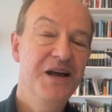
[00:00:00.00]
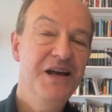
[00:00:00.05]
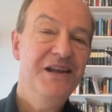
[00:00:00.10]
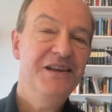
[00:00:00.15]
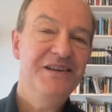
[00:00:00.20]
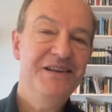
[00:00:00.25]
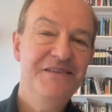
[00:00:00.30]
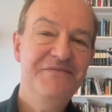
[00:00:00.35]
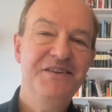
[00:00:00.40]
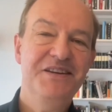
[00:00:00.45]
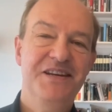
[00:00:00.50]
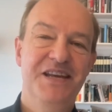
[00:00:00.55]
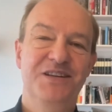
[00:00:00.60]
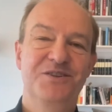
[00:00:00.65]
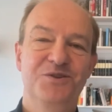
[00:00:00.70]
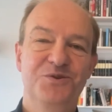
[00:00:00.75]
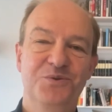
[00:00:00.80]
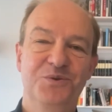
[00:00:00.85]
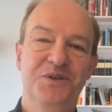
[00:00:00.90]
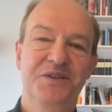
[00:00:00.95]
living
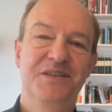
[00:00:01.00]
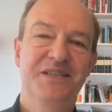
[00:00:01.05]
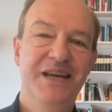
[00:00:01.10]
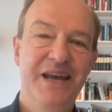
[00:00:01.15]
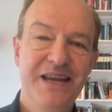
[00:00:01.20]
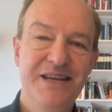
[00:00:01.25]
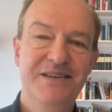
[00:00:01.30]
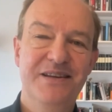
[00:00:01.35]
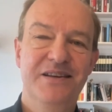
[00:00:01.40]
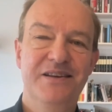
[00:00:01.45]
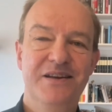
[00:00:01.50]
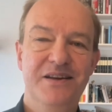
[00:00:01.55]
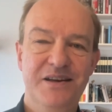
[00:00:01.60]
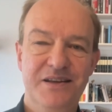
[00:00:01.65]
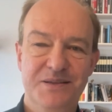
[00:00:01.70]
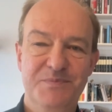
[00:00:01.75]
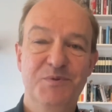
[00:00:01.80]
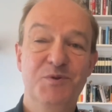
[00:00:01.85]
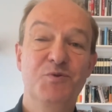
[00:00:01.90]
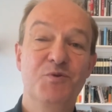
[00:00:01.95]
next door to Tate and her
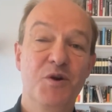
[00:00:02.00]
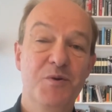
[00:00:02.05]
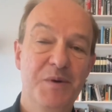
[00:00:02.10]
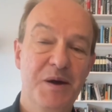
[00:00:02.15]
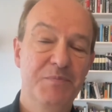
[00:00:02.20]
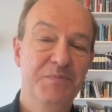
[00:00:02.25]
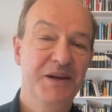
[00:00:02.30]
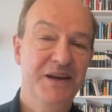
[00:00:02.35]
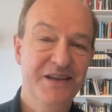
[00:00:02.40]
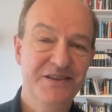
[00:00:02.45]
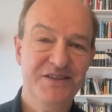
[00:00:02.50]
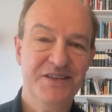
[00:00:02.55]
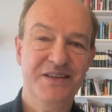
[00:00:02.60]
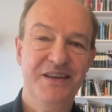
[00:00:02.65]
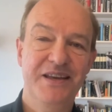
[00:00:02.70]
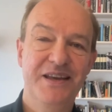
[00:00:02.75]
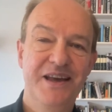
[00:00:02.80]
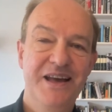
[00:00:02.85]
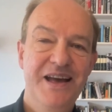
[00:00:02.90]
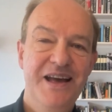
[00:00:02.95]
husband Roman
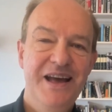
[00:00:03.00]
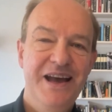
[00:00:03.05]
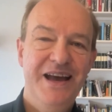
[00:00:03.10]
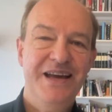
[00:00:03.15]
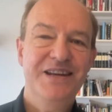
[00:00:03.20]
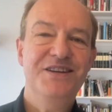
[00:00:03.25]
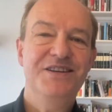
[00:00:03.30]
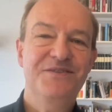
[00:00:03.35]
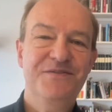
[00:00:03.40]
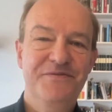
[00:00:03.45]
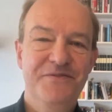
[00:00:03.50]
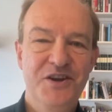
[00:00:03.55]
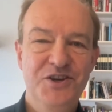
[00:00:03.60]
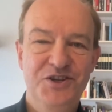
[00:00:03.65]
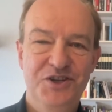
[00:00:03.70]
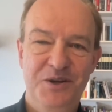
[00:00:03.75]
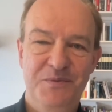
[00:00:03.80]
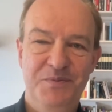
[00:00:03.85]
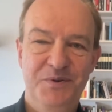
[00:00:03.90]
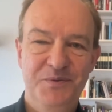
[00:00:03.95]
Polanski, and his
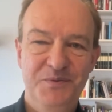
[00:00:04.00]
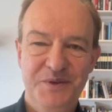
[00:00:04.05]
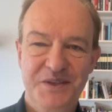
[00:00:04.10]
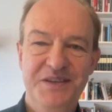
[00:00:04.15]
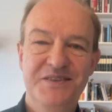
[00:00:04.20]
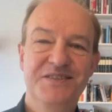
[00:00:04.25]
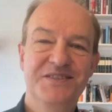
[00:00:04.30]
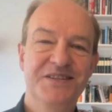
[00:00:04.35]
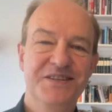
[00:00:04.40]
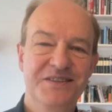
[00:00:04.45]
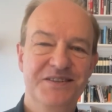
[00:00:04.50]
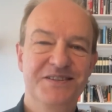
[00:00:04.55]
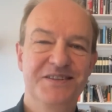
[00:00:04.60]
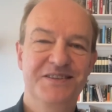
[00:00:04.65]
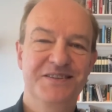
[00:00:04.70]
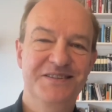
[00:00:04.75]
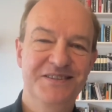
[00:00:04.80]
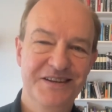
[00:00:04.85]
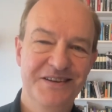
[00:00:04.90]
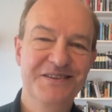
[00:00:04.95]
friendship with his sinister
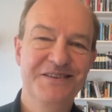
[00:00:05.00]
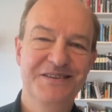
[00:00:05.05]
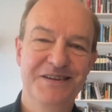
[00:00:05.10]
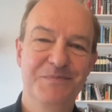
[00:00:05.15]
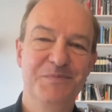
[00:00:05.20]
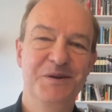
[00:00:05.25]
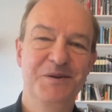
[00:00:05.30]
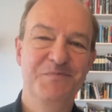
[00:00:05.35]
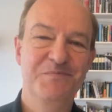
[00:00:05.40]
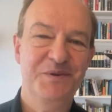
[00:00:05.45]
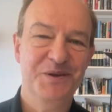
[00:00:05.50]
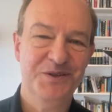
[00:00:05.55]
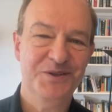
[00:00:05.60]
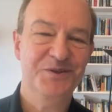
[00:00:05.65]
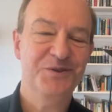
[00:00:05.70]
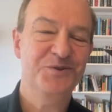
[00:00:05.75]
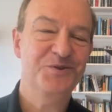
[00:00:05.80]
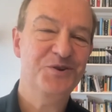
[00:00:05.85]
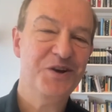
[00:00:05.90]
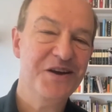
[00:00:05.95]
stunt double and
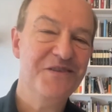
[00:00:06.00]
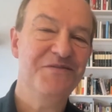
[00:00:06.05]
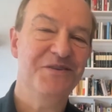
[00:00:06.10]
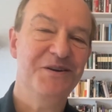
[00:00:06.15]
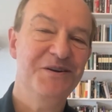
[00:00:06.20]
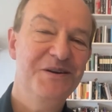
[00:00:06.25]
personal driver,